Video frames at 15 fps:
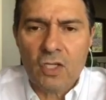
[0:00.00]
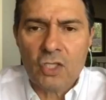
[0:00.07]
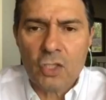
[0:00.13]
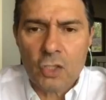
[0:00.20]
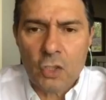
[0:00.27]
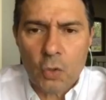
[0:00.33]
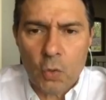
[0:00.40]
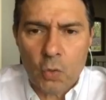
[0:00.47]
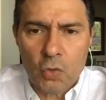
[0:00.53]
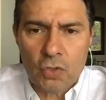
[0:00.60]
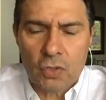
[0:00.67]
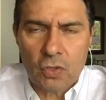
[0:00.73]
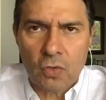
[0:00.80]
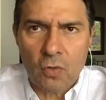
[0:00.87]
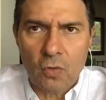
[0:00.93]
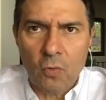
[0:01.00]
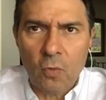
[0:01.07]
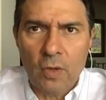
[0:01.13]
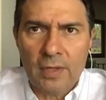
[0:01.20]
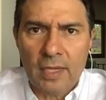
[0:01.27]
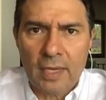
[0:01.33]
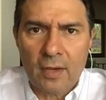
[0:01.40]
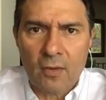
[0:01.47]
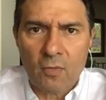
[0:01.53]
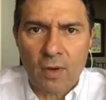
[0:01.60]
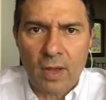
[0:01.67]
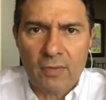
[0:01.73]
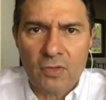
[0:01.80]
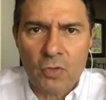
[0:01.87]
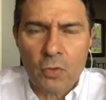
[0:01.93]
shoes when they
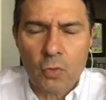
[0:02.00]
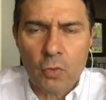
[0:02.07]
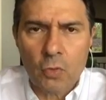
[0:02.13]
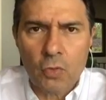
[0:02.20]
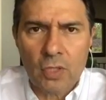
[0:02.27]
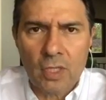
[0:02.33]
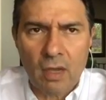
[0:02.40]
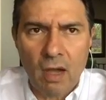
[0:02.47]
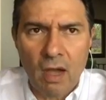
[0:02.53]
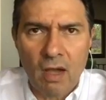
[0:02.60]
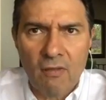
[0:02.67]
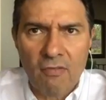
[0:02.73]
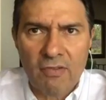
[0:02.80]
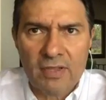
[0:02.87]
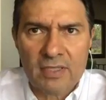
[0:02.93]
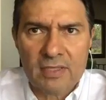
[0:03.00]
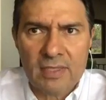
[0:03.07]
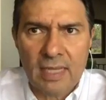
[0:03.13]
arrive to the office.